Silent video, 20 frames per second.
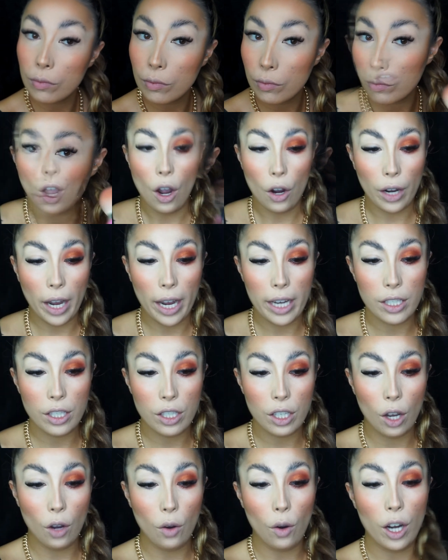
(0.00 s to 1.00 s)
Okay,
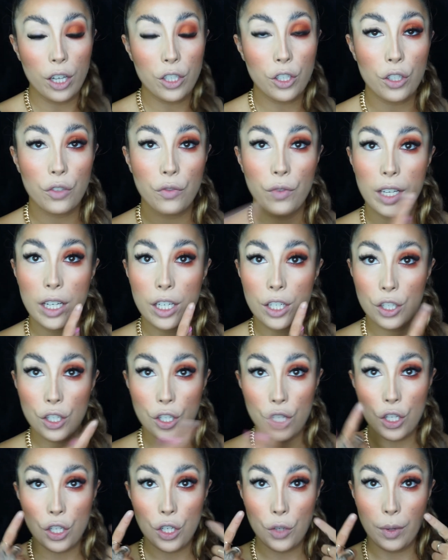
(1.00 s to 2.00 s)
so I just
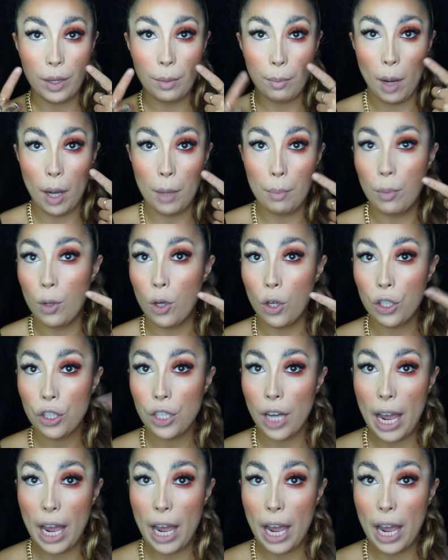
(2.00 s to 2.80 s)
finished doing my blush